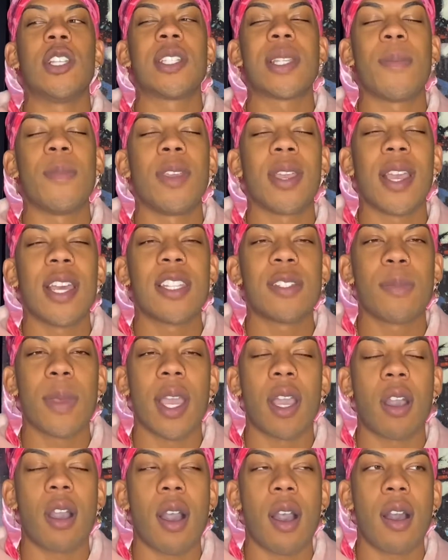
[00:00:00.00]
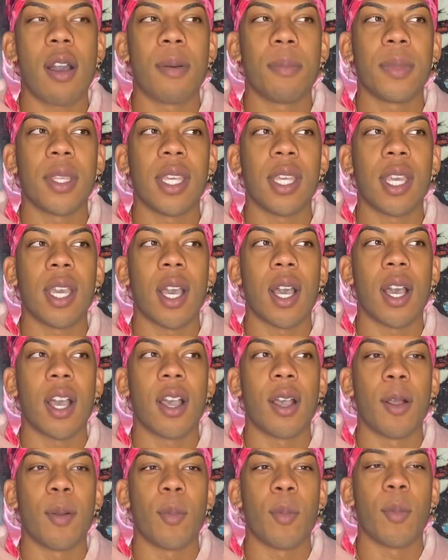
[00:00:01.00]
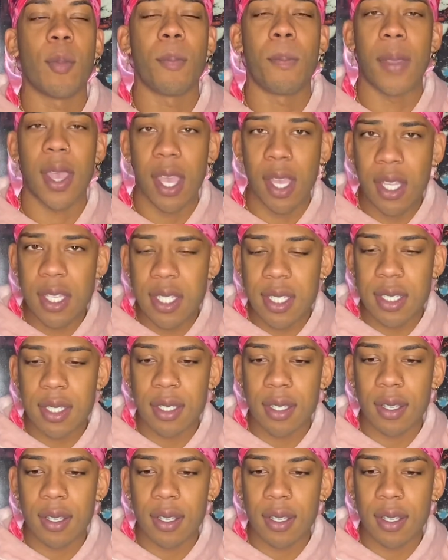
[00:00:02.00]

of you guys might call me mixed,